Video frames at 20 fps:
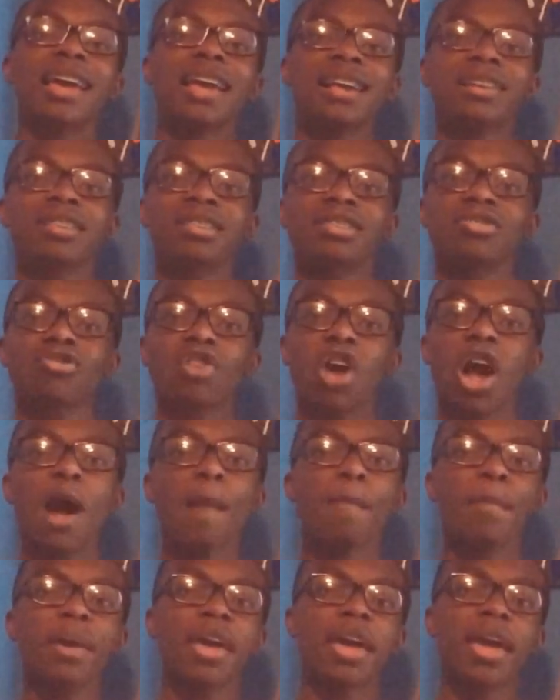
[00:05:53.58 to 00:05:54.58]
and
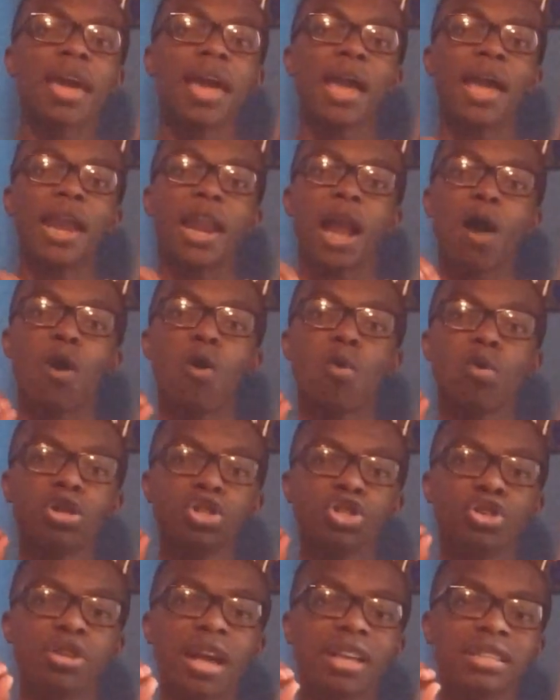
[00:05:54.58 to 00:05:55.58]
subscribe. And I
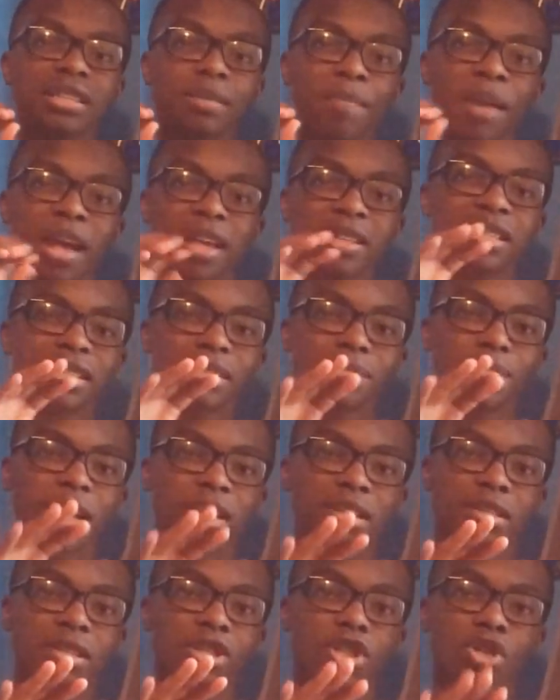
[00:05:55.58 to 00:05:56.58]
want you guys to pass this
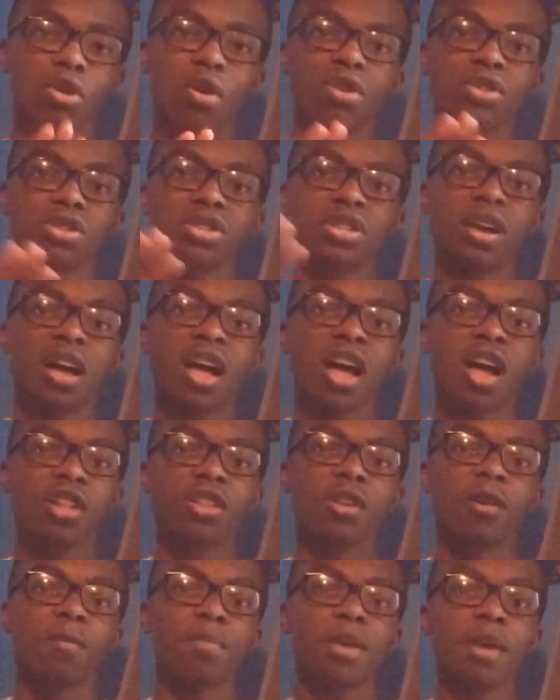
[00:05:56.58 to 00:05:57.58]
message on to
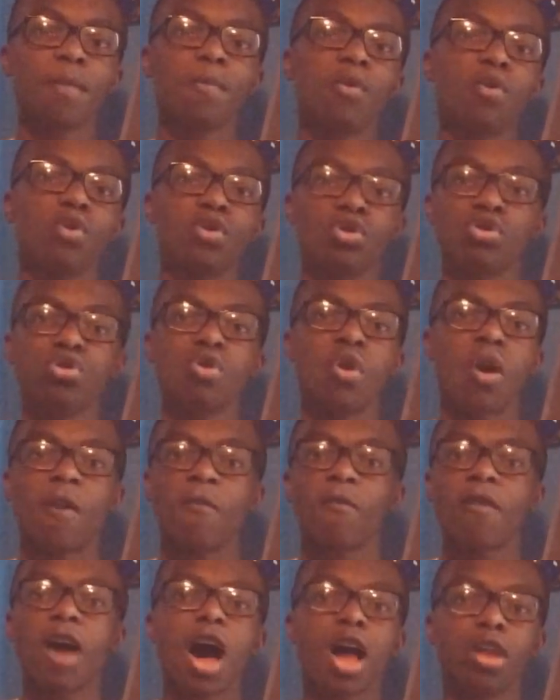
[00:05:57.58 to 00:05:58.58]
other people who you
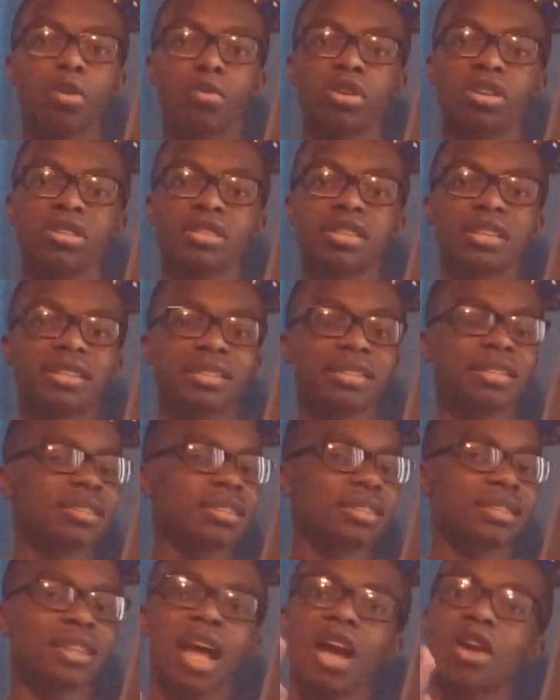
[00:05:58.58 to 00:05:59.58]
know are followers, because it's
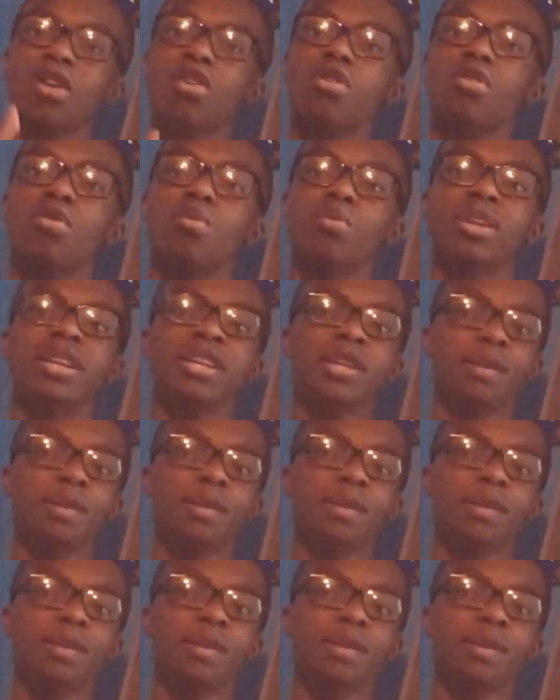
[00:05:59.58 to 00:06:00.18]
not cool.